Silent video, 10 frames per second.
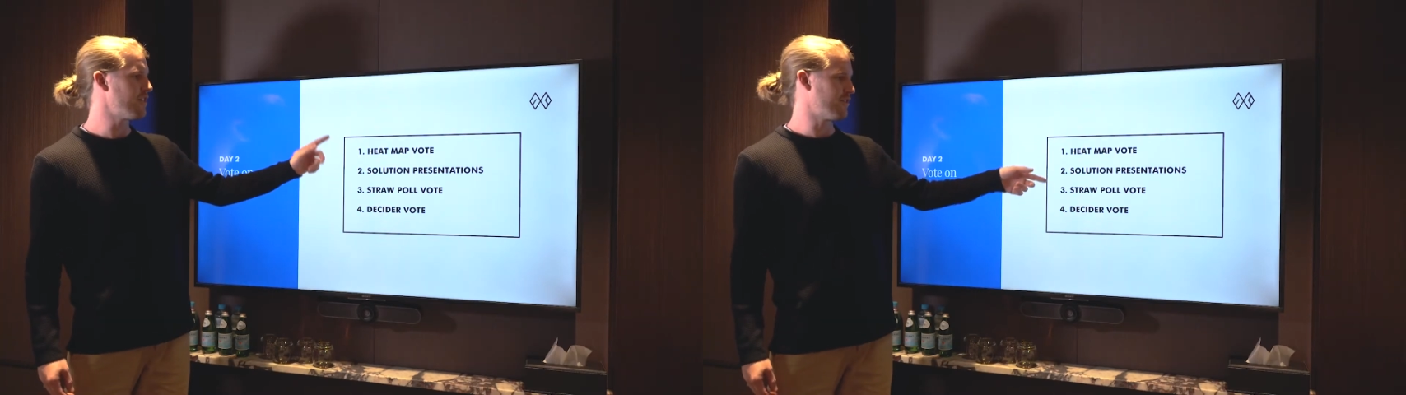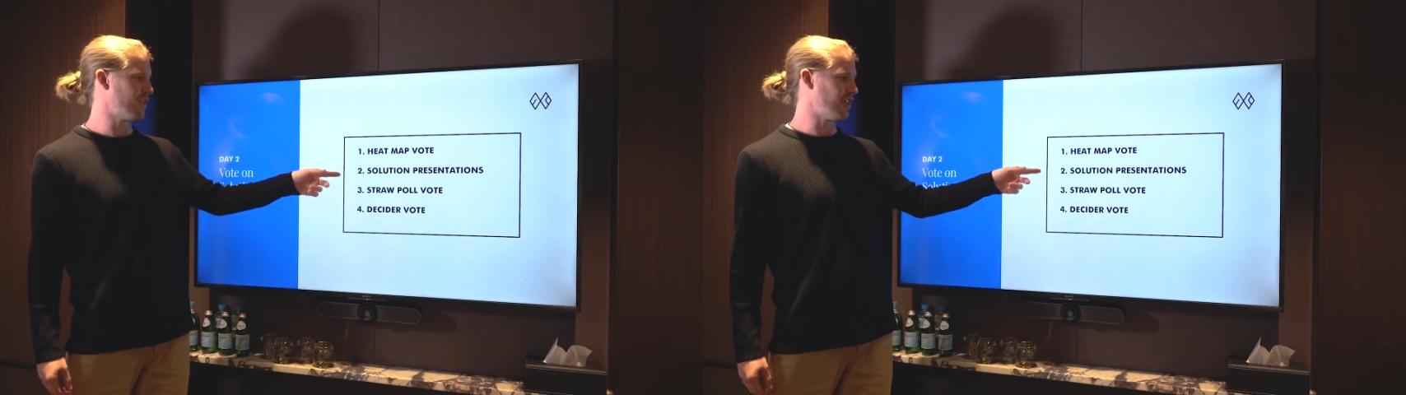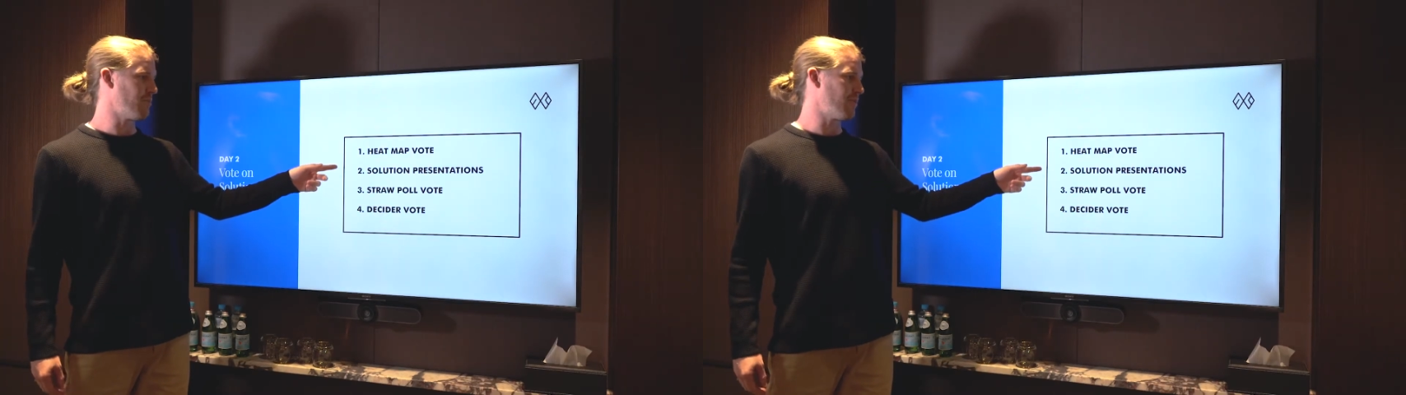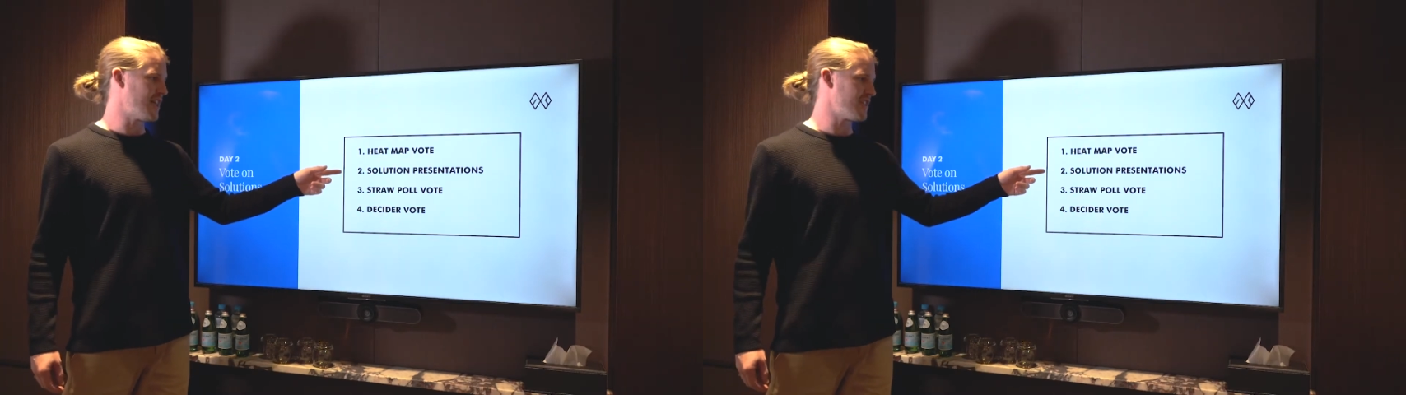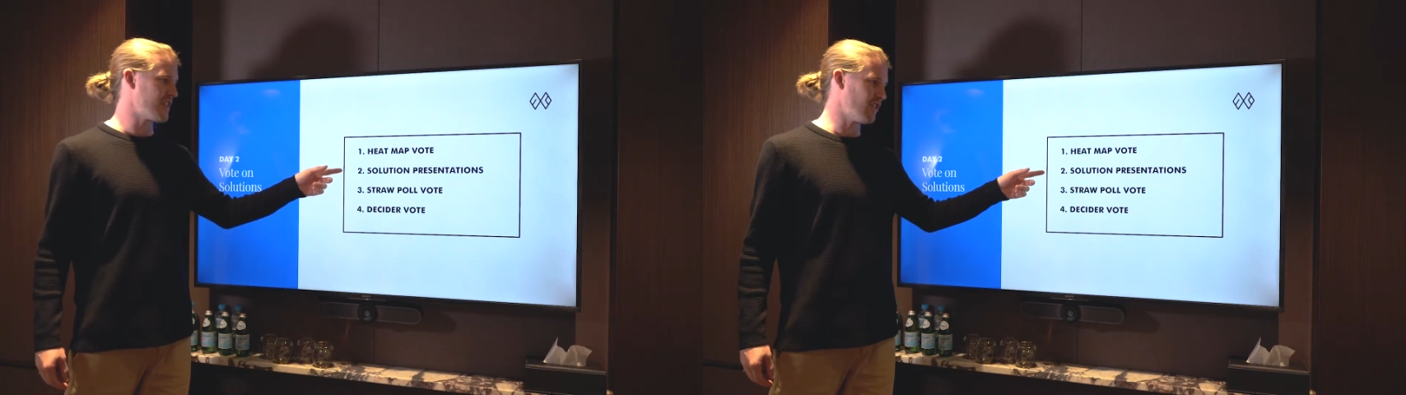followed
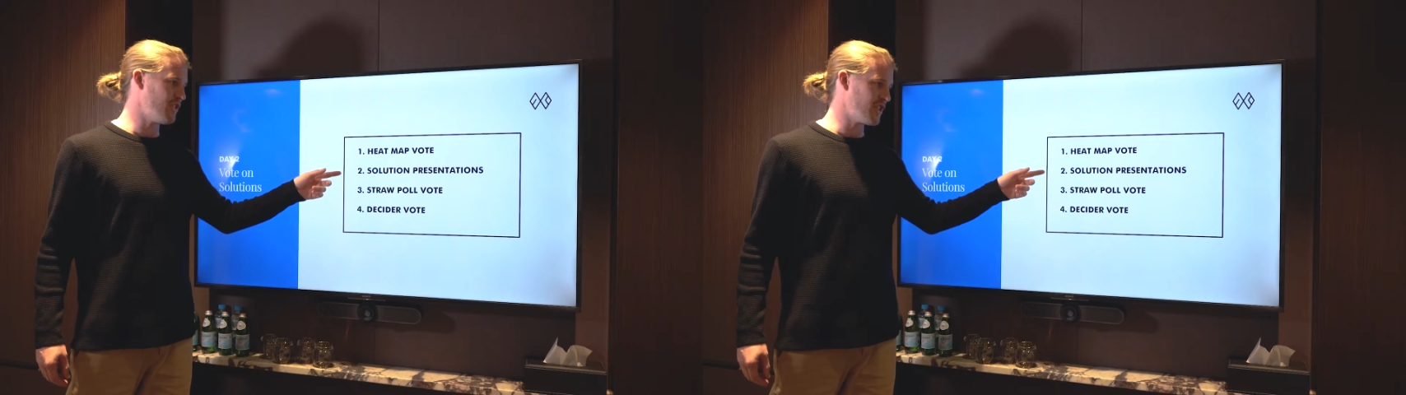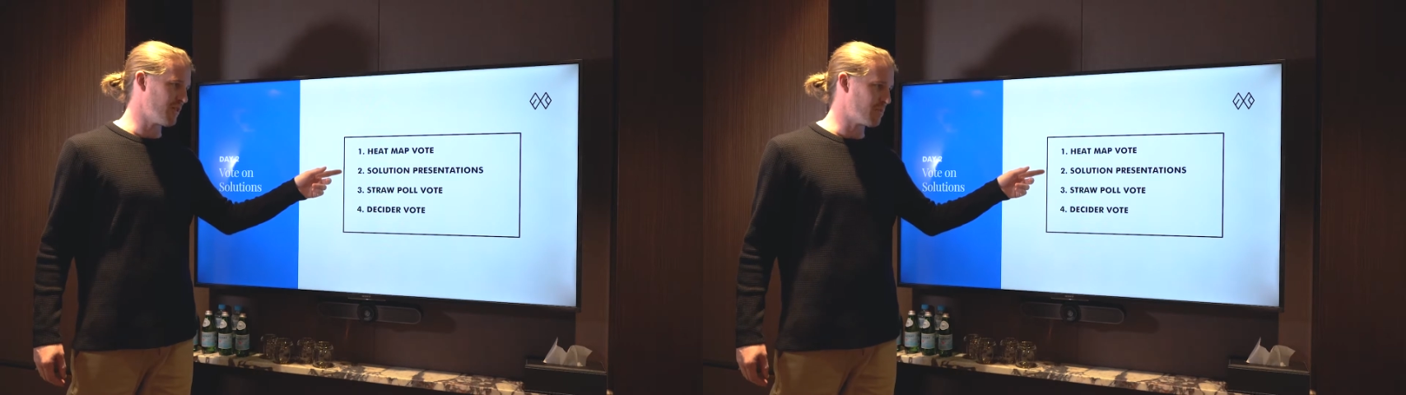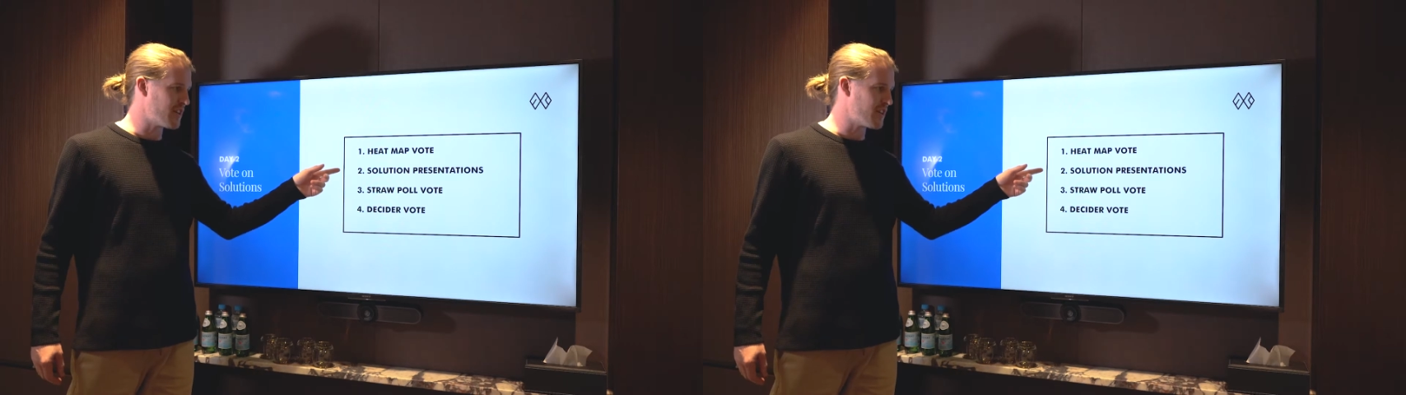by solution